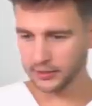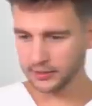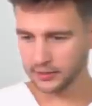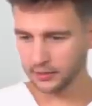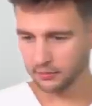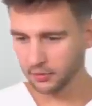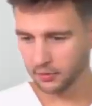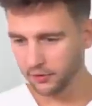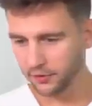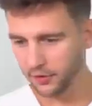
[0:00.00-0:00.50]

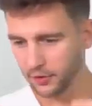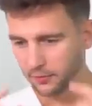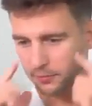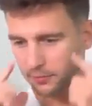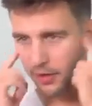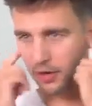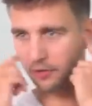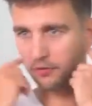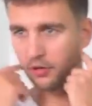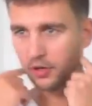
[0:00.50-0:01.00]
If we're
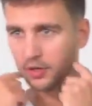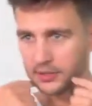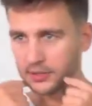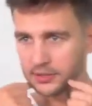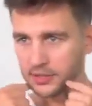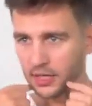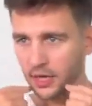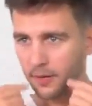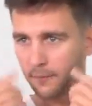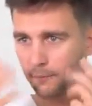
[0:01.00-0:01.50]
talking about the
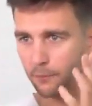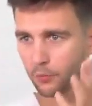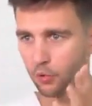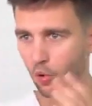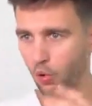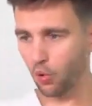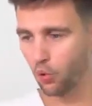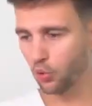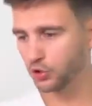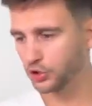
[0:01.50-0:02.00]
face shape,
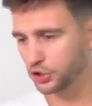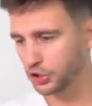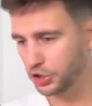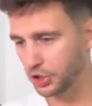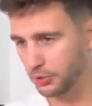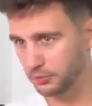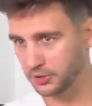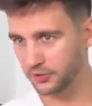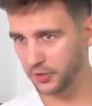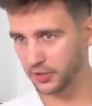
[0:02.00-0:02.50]
what
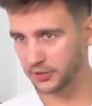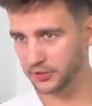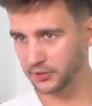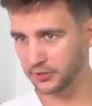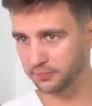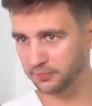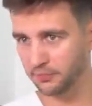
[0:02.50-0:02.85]
is it connected